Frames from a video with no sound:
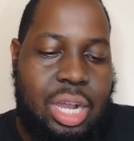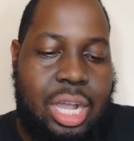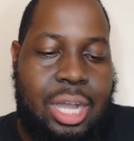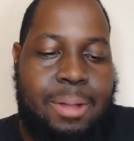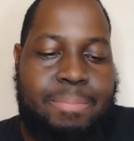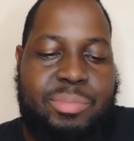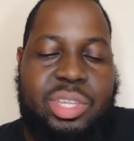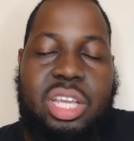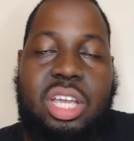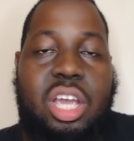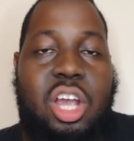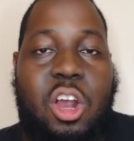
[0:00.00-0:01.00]
Um,
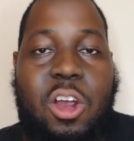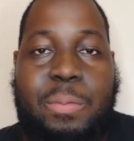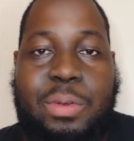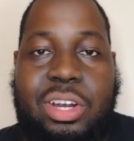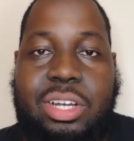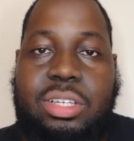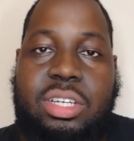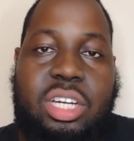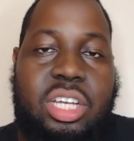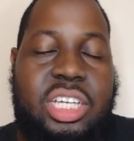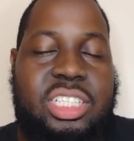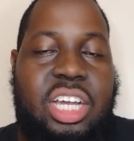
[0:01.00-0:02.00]

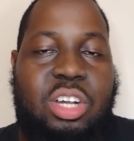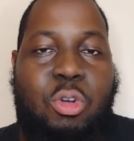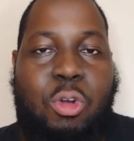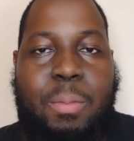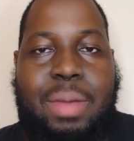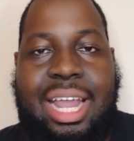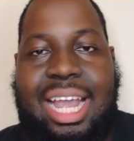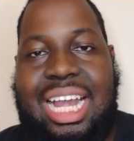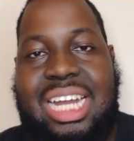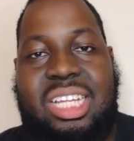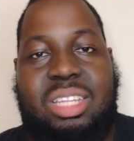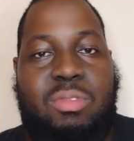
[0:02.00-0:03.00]
Herbert, good young quarterback. I
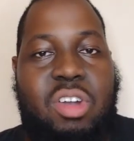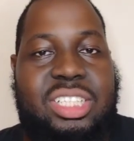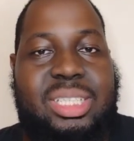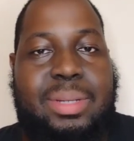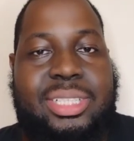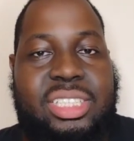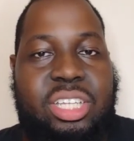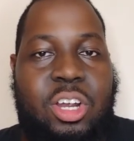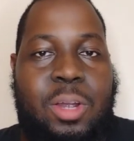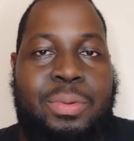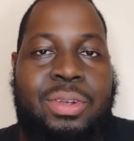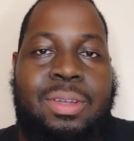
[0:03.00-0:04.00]
got nothing wrong to say about Justin
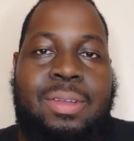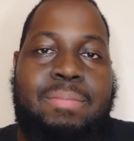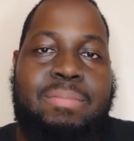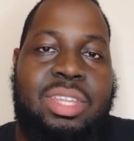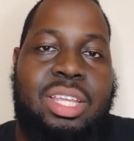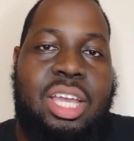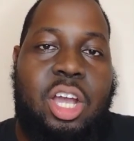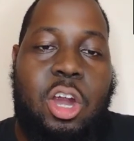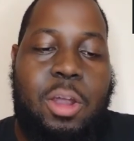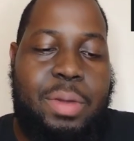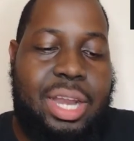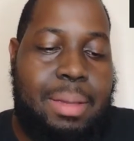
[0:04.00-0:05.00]
Herbert.
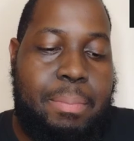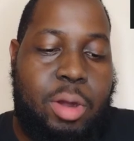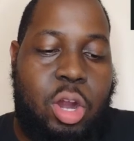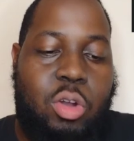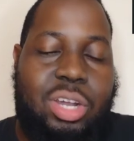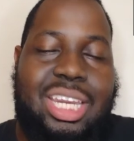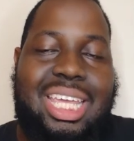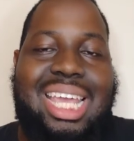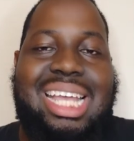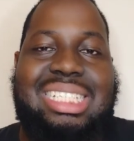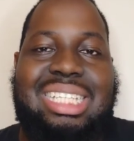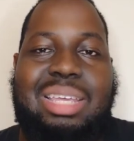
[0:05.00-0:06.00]
Herbert and Burrow could
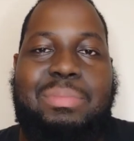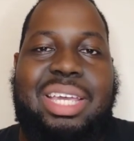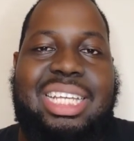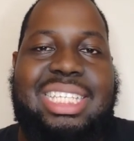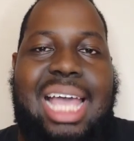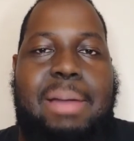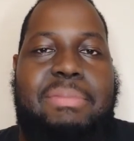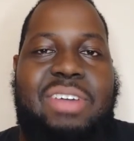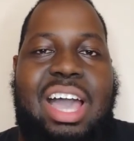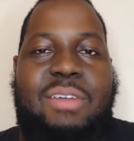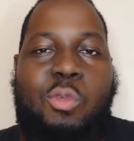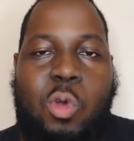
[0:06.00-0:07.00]
easily be top
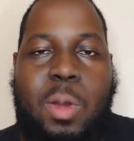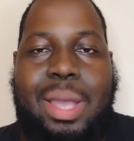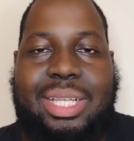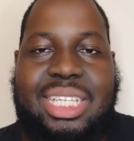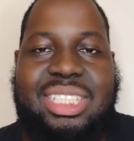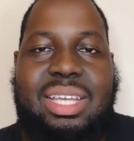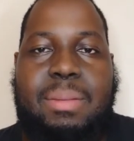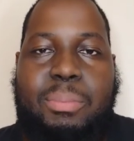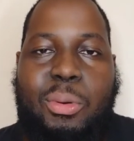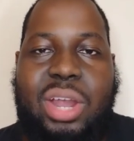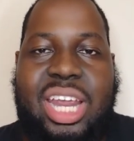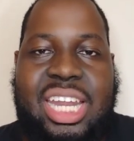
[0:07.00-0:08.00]
five quarterbacks at some
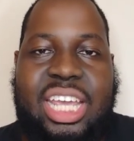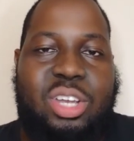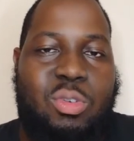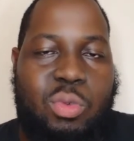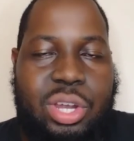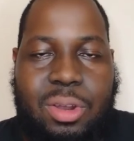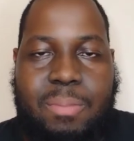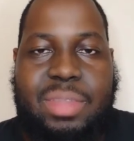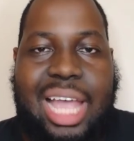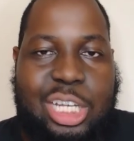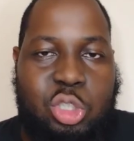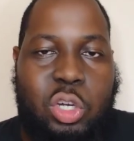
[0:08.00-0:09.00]
point in their career.
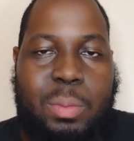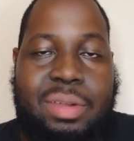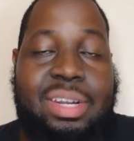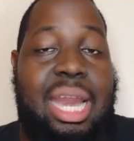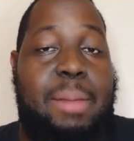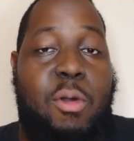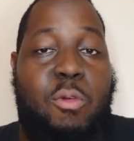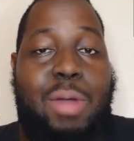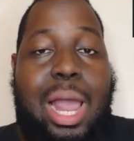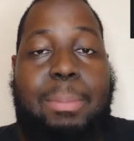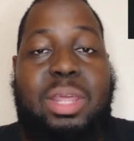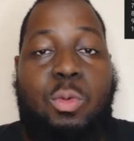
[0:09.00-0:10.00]
I truly believe that they both
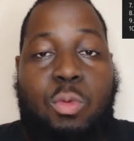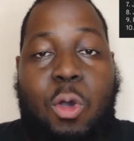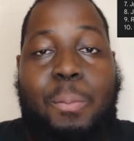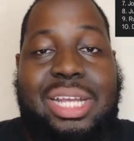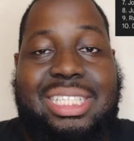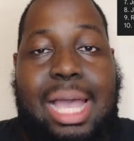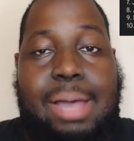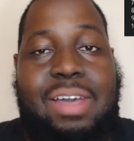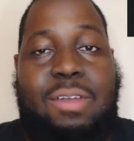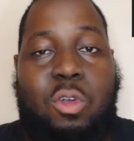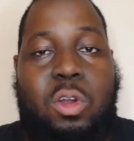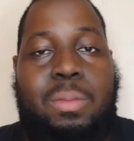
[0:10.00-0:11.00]
probably will be top
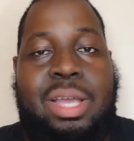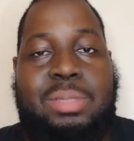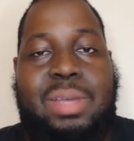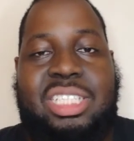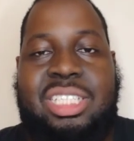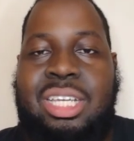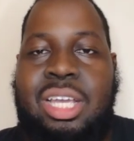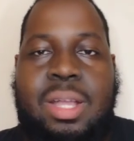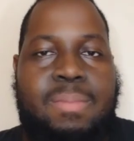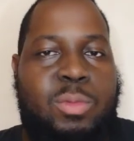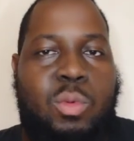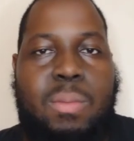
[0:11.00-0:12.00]
five quarterbacks, especially
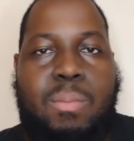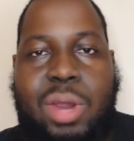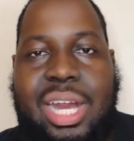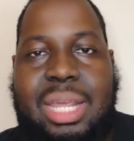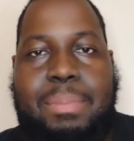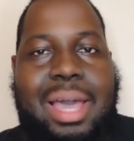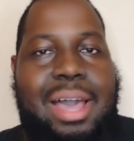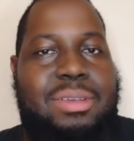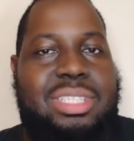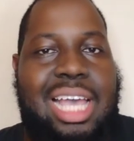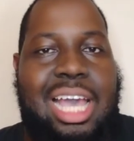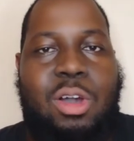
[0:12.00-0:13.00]
when Brady
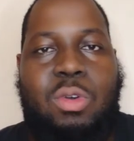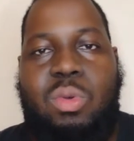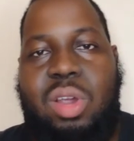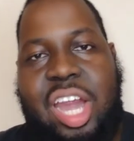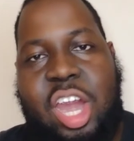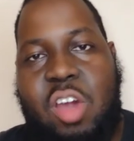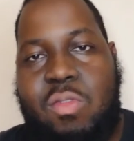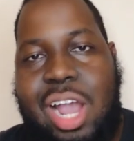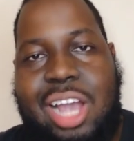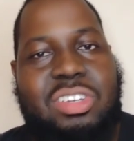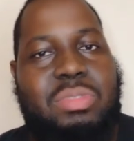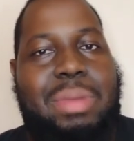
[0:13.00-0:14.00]
bows out, Aaron
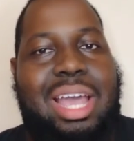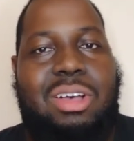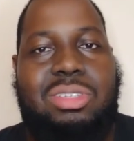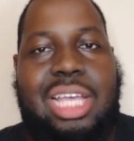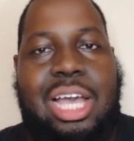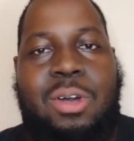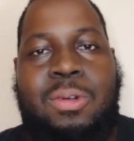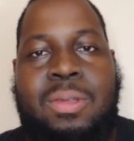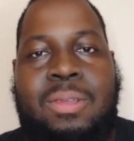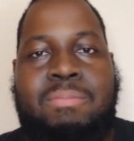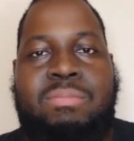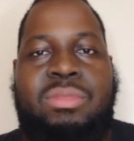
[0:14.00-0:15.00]
Rodgers bows
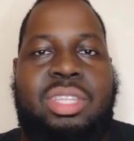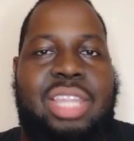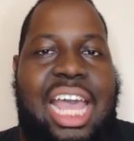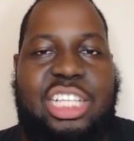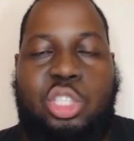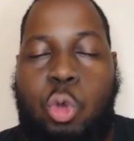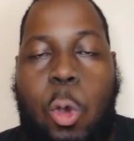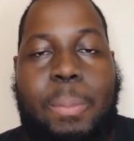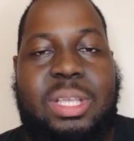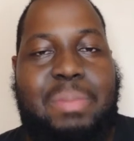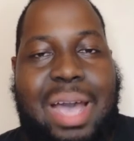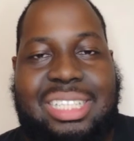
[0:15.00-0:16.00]
out. That's two
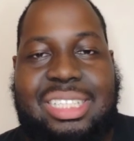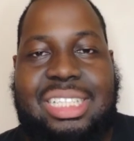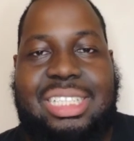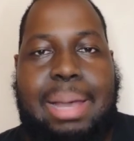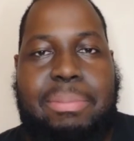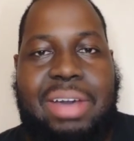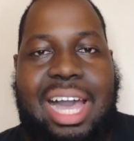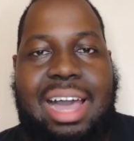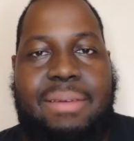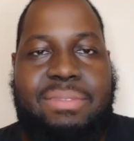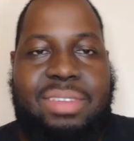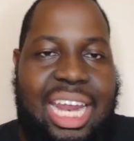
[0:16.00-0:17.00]
open spots in the top
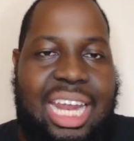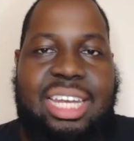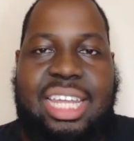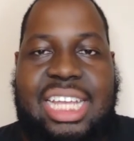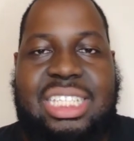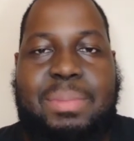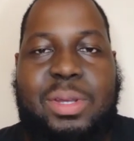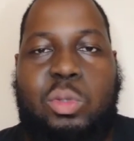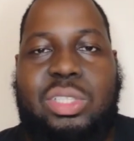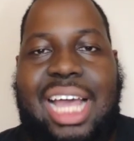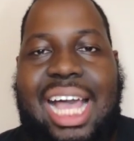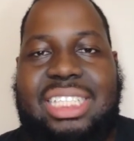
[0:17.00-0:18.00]
five. They can easily be
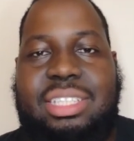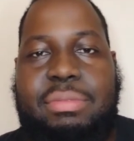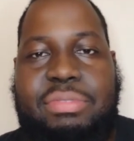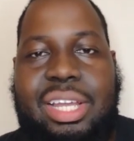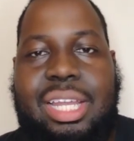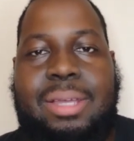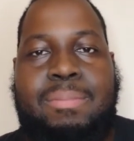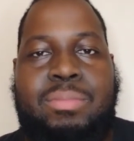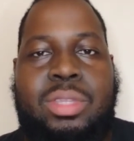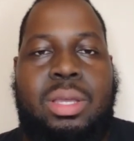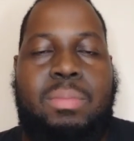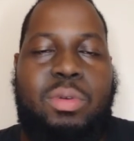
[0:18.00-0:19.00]
those guys to fill it.
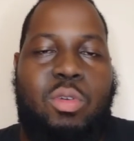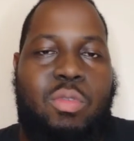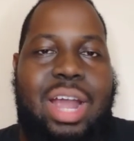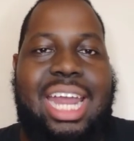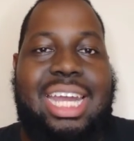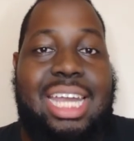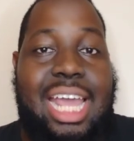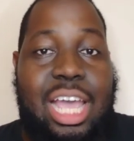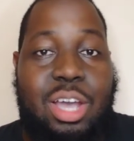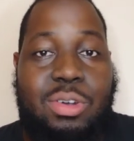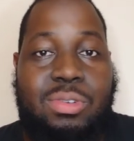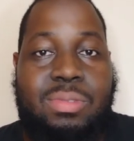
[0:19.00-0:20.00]
But right
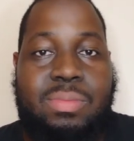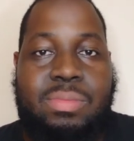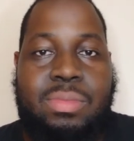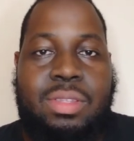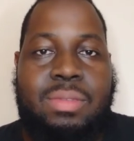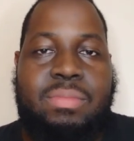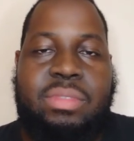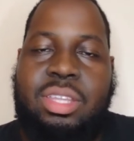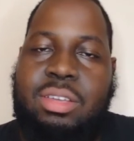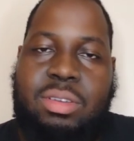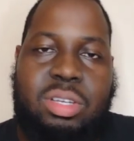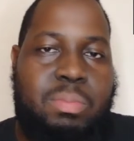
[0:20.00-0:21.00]
now,
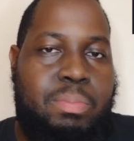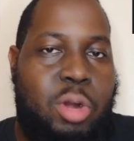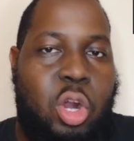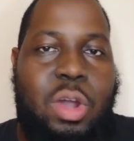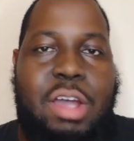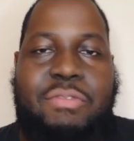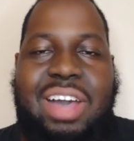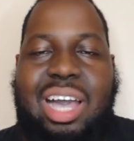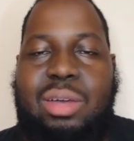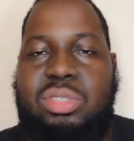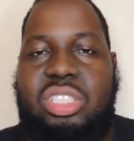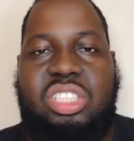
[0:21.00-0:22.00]
Burrow at
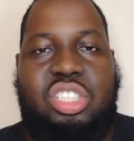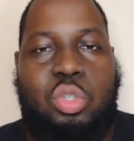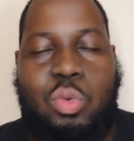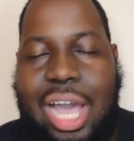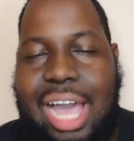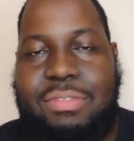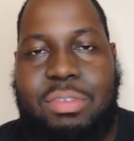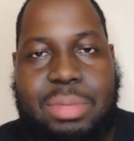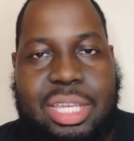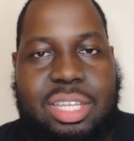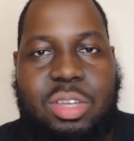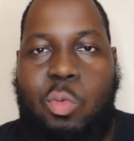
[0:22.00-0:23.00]
five is just too high for
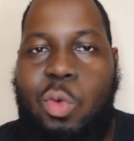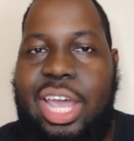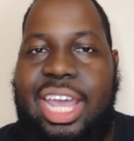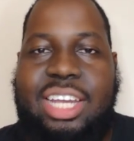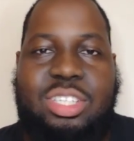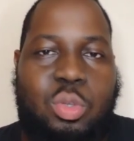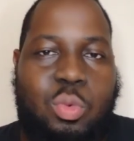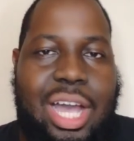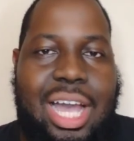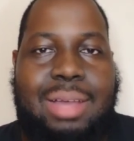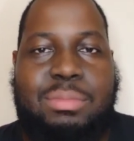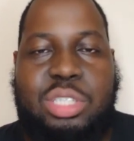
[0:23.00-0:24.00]
me. Way too
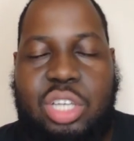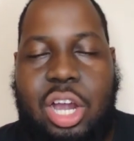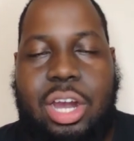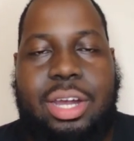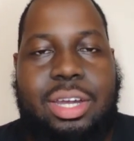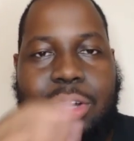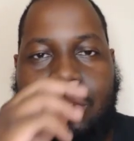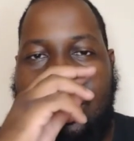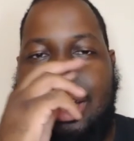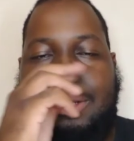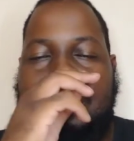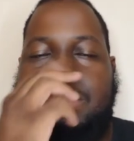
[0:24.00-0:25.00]
high. I'm sorry.
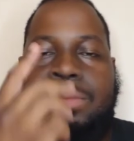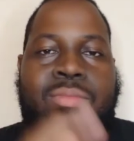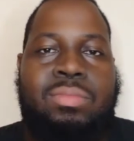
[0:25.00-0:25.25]
Okay.